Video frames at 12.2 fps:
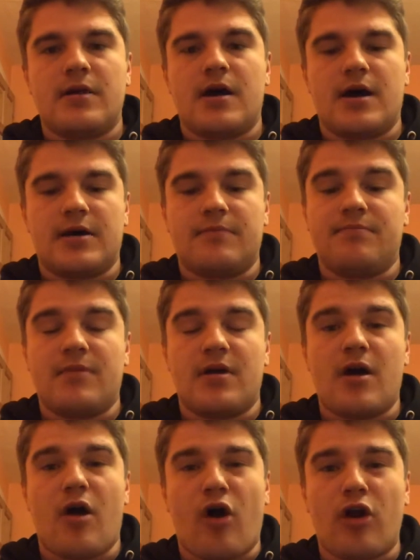
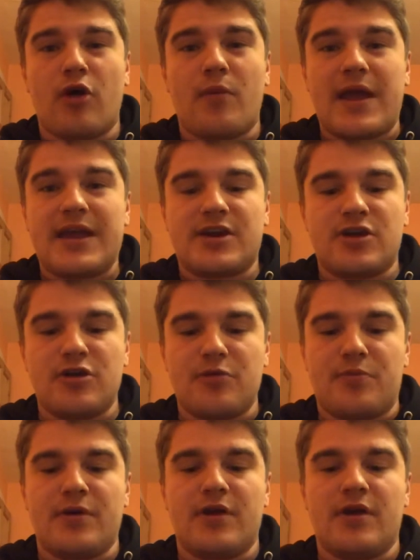Holloway,
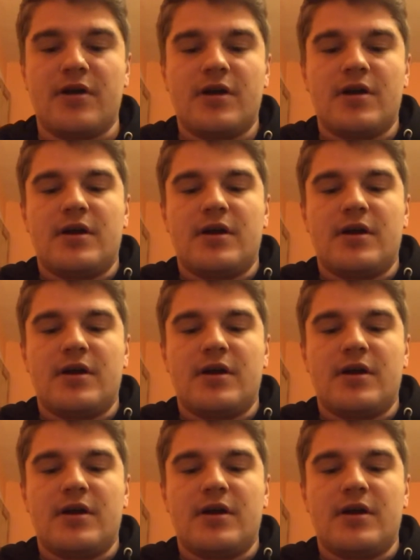Cooper,